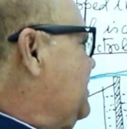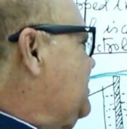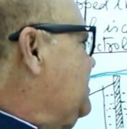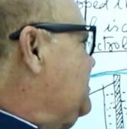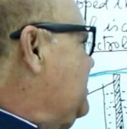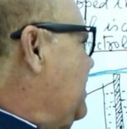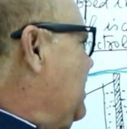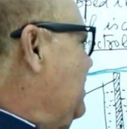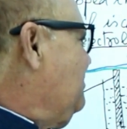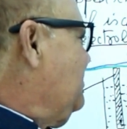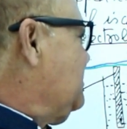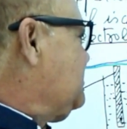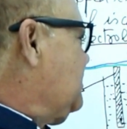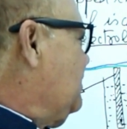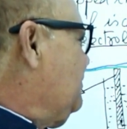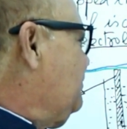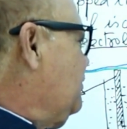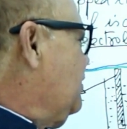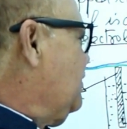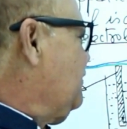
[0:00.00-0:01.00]
is M S
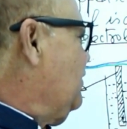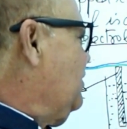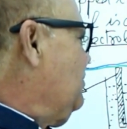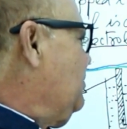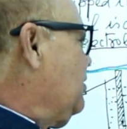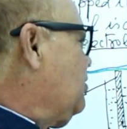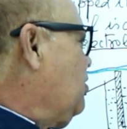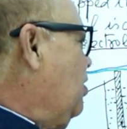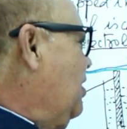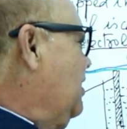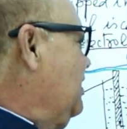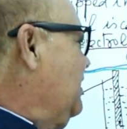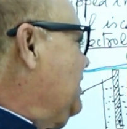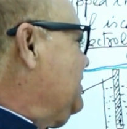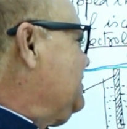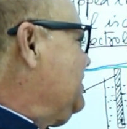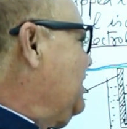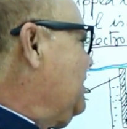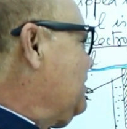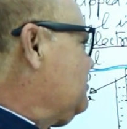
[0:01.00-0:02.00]
O four, will be called
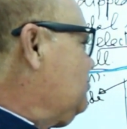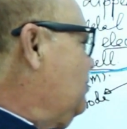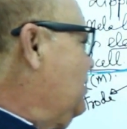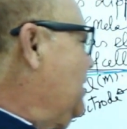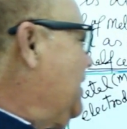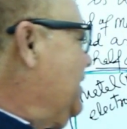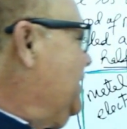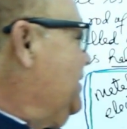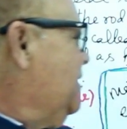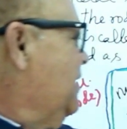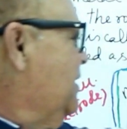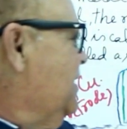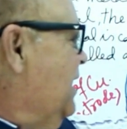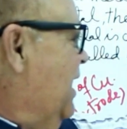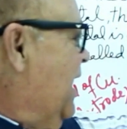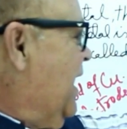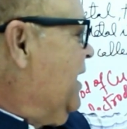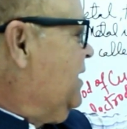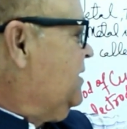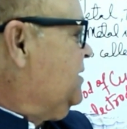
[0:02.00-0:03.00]
as electrolyte,
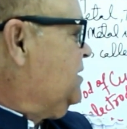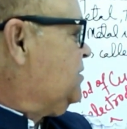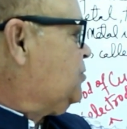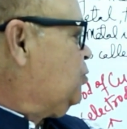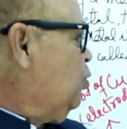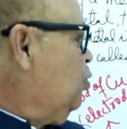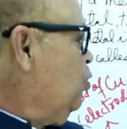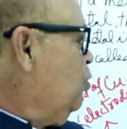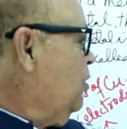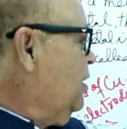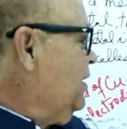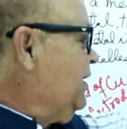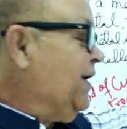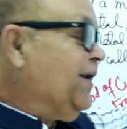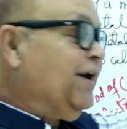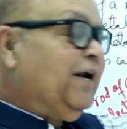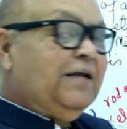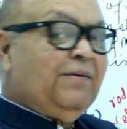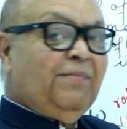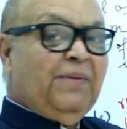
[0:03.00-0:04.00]
and this whole
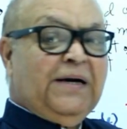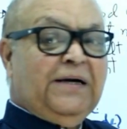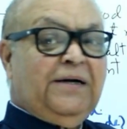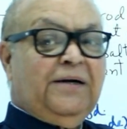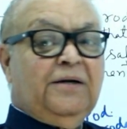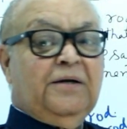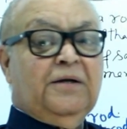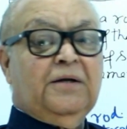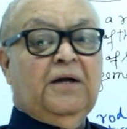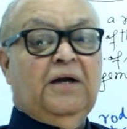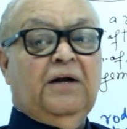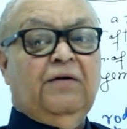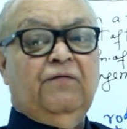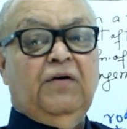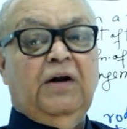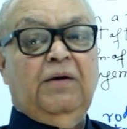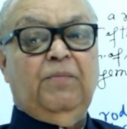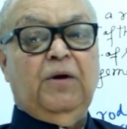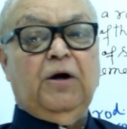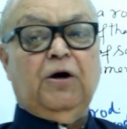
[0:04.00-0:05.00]
arrangement
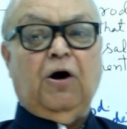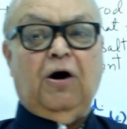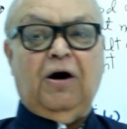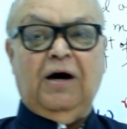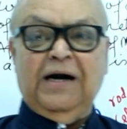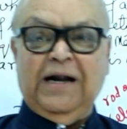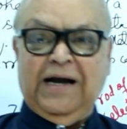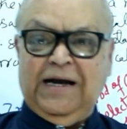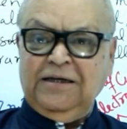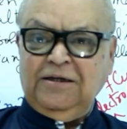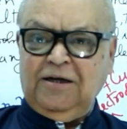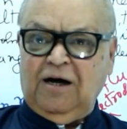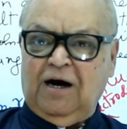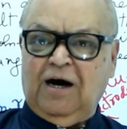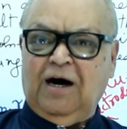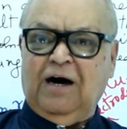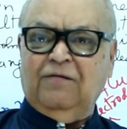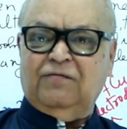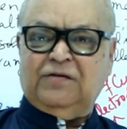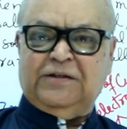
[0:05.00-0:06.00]
will be called as
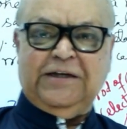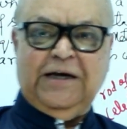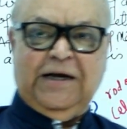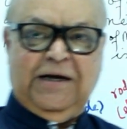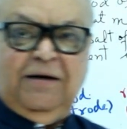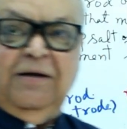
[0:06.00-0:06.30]
half cell.